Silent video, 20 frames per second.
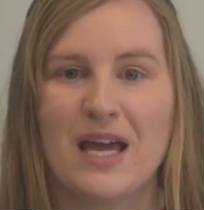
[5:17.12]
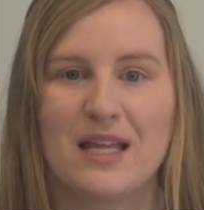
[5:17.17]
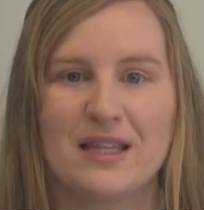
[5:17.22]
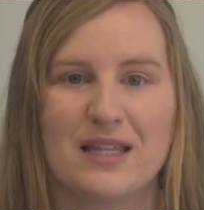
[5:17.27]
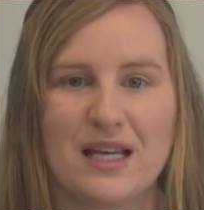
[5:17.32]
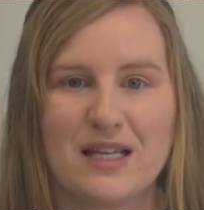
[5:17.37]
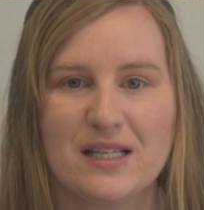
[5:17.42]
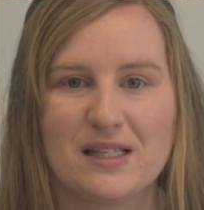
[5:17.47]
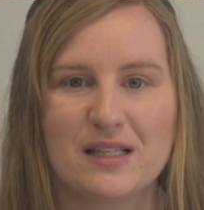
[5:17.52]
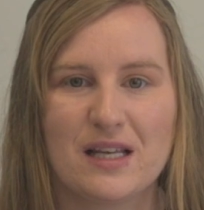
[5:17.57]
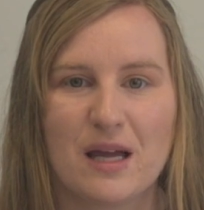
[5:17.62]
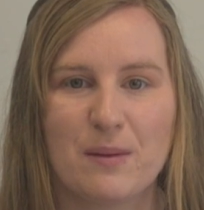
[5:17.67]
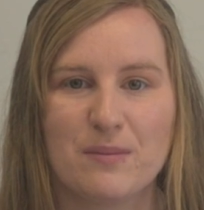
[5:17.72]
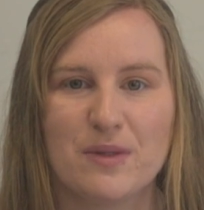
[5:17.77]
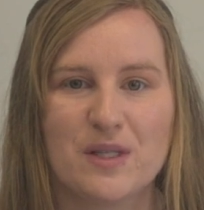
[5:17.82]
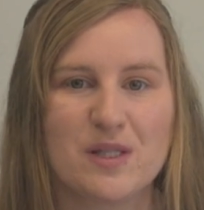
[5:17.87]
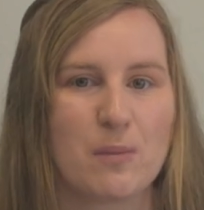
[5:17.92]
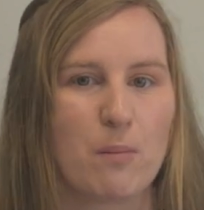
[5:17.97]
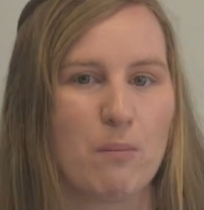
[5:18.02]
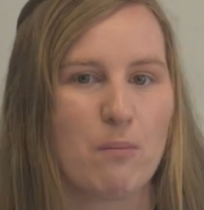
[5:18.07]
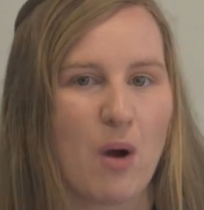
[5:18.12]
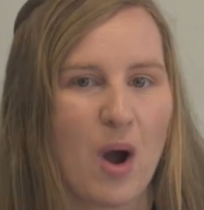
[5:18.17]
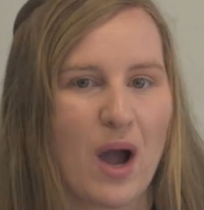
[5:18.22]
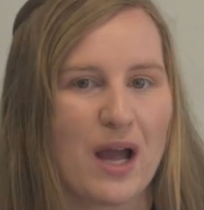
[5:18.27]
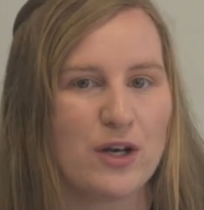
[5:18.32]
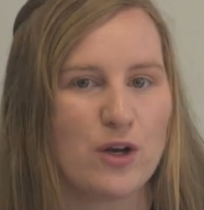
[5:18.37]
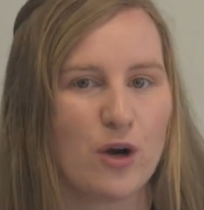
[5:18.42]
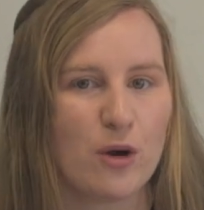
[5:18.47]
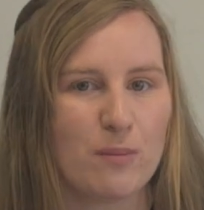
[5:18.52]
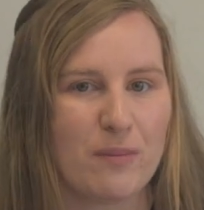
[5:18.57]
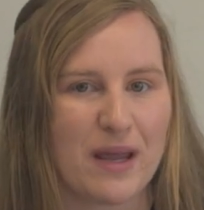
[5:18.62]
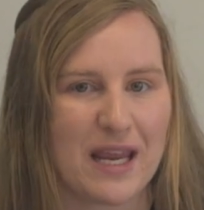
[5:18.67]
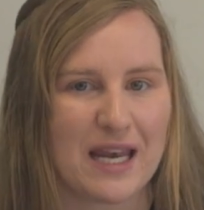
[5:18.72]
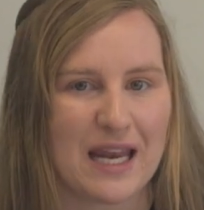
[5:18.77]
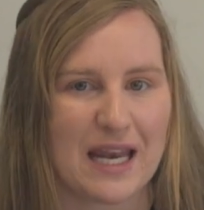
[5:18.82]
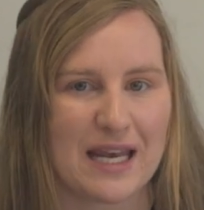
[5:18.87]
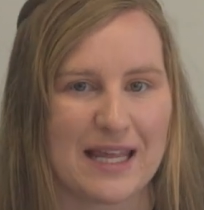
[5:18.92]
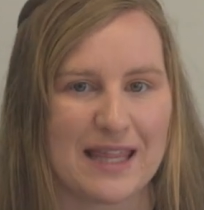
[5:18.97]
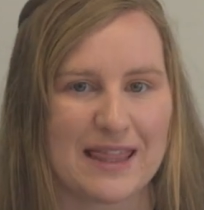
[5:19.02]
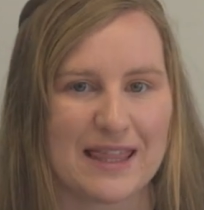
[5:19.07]
These numbers might not mean
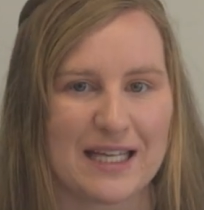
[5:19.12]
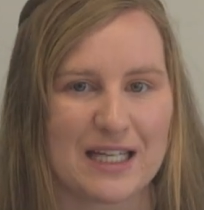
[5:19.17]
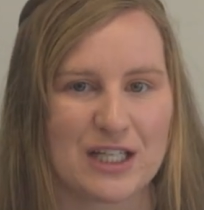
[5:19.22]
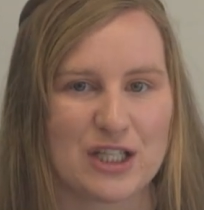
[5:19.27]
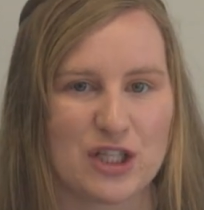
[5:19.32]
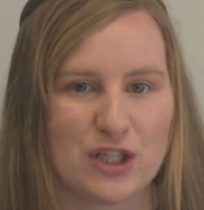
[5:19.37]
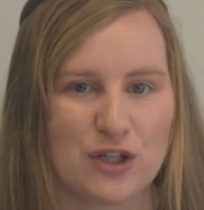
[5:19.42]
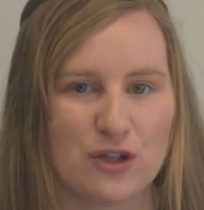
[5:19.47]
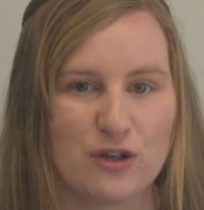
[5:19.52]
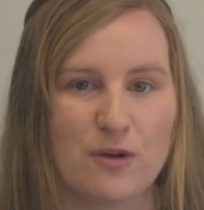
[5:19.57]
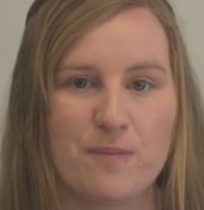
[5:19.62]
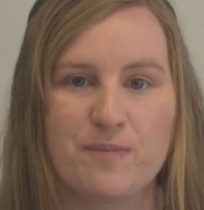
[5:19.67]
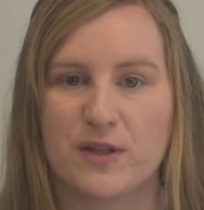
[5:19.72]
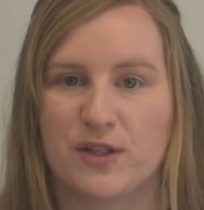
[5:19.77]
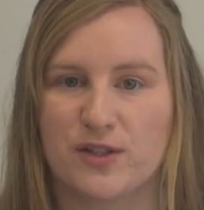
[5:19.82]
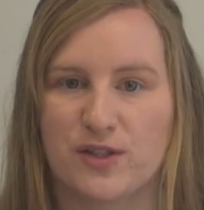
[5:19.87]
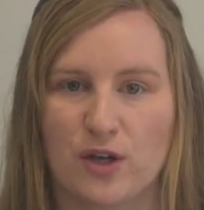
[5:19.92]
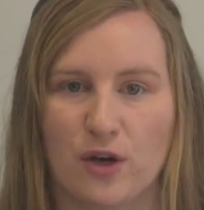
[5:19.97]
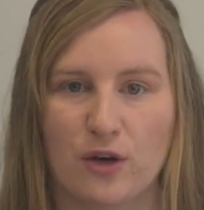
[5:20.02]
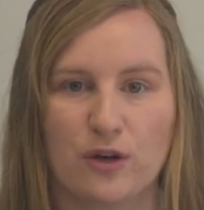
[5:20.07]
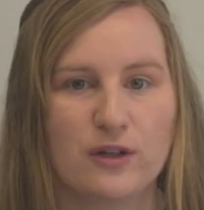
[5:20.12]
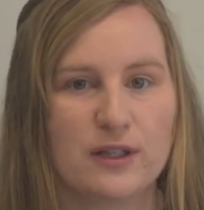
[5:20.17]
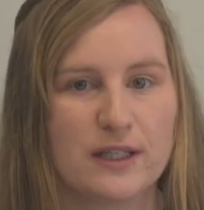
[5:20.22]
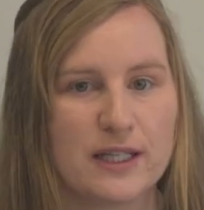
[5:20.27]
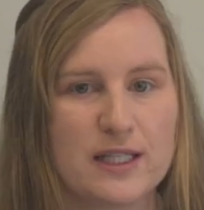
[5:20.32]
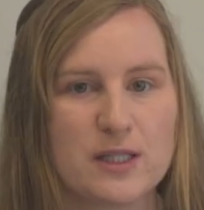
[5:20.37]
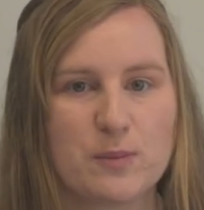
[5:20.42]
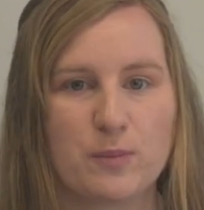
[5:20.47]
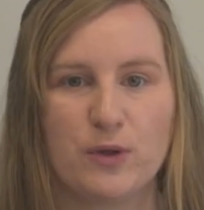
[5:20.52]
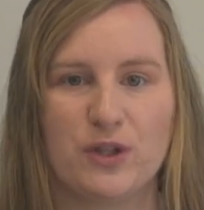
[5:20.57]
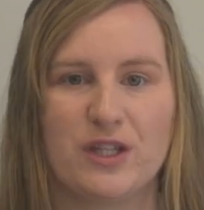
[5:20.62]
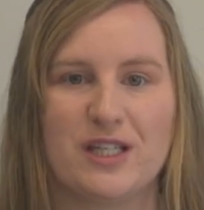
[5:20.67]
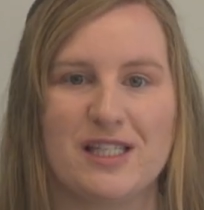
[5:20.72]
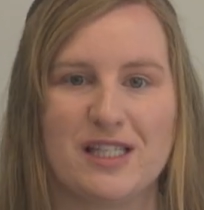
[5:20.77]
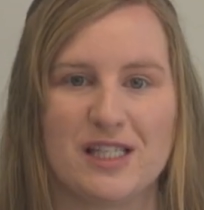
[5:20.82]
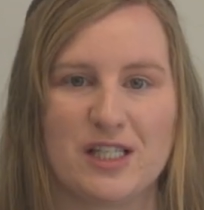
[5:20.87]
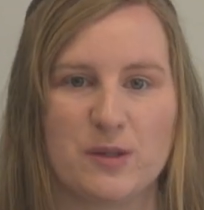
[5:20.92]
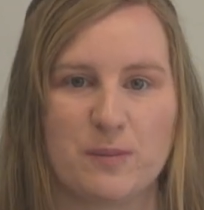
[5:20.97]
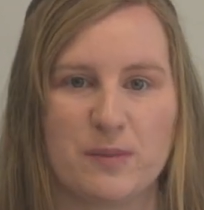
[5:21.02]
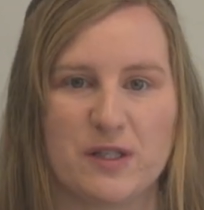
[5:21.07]
anything to you, so let's put
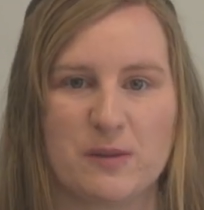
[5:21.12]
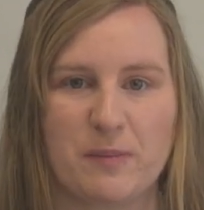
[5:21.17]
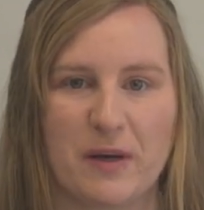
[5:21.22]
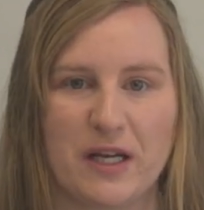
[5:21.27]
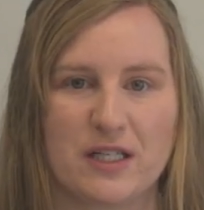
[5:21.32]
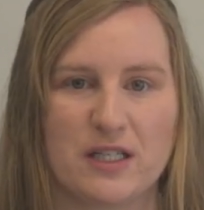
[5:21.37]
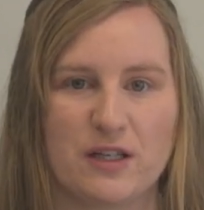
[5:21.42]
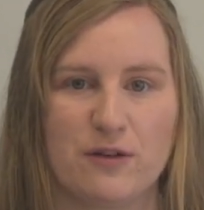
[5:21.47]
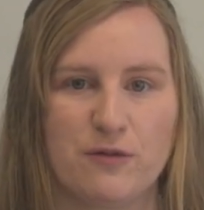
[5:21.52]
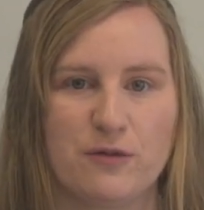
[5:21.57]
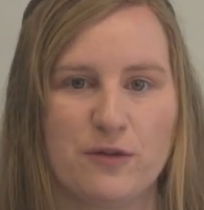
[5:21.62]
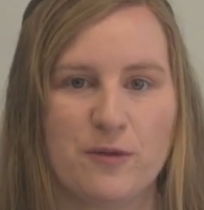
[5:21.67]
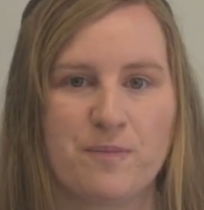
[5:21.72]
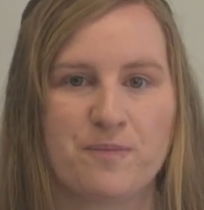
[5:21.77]
this into perspective.